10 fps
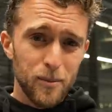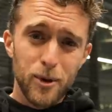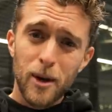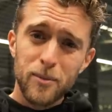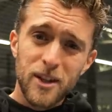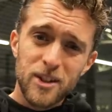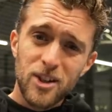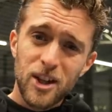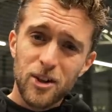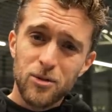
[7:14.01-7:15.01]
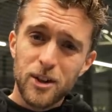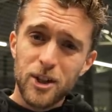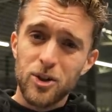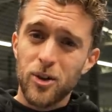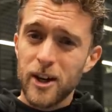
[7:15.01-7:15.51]
But I'm testing it
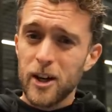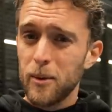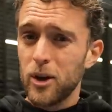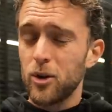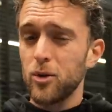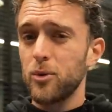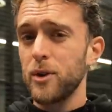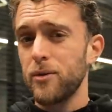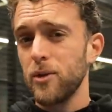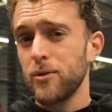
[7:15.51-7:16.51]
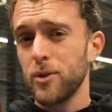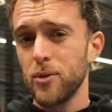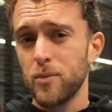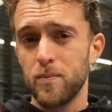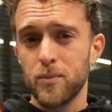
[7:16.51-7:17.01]
already so I can make a good review for
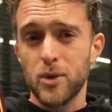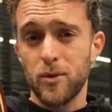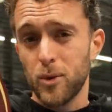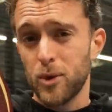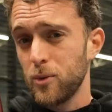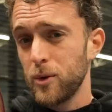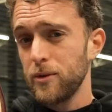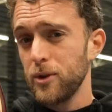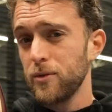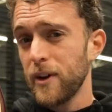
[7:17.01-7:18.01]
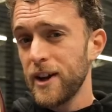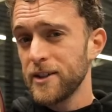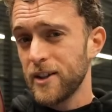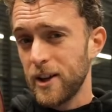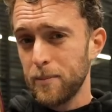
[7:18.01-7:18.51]
you. So if you want the review
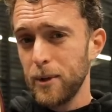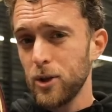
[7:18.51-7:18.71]
fast, let me